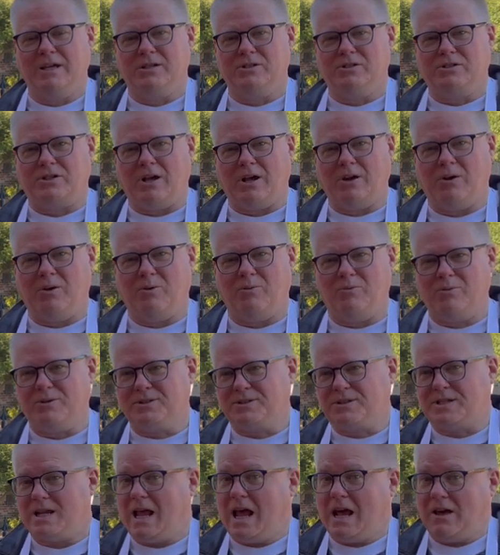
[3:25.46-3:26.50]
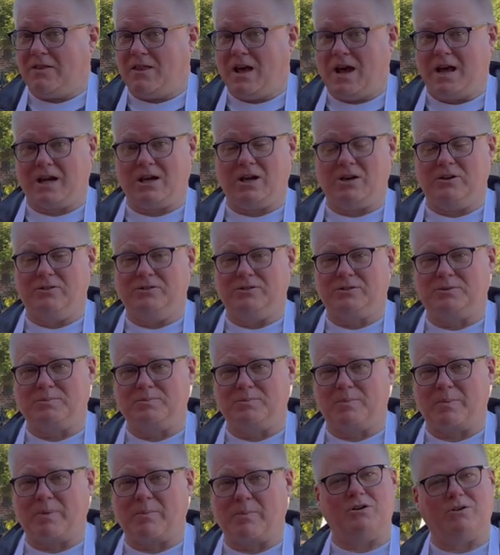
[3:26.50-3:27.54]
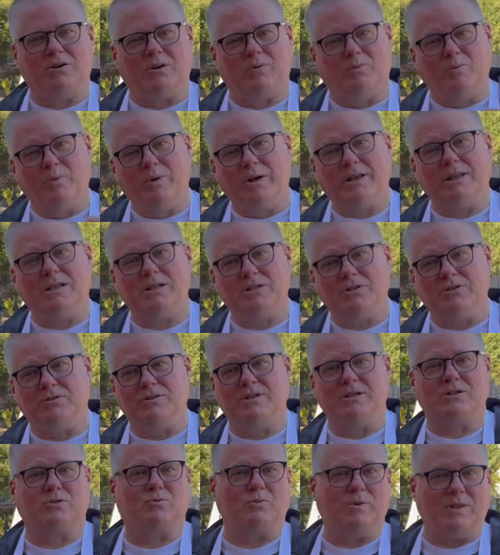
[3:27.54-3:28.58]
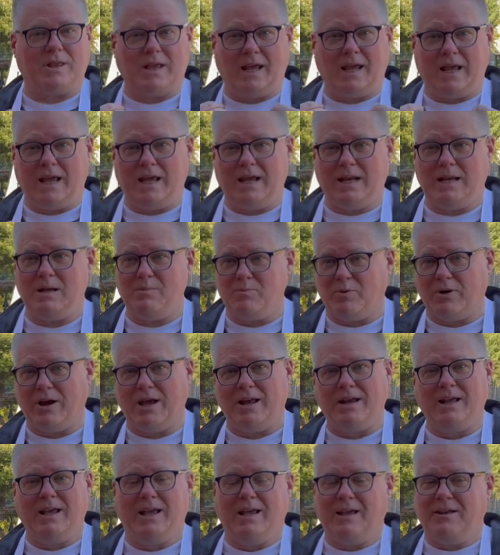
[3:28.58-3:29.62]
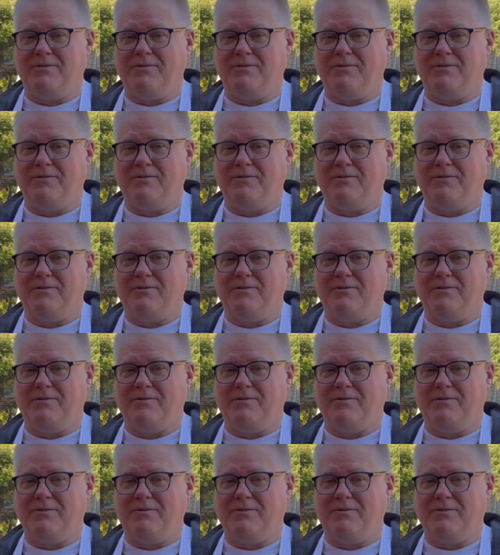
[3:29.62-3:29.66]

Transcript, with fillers: So we'll see how that goes you can really do this with any bread.